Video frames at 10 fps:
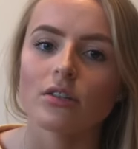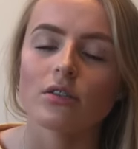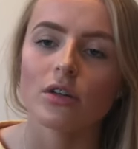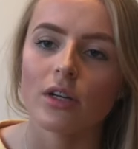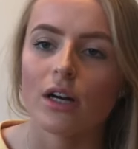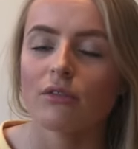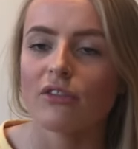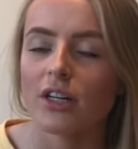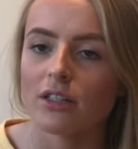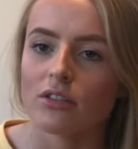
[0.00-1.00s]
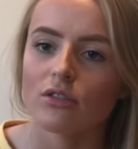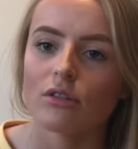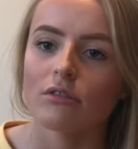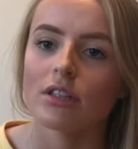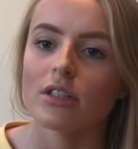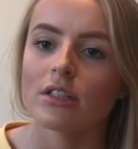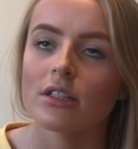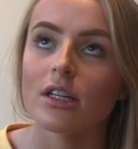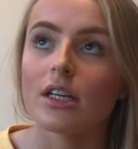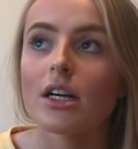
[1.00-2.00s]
so I was going out and finding stories.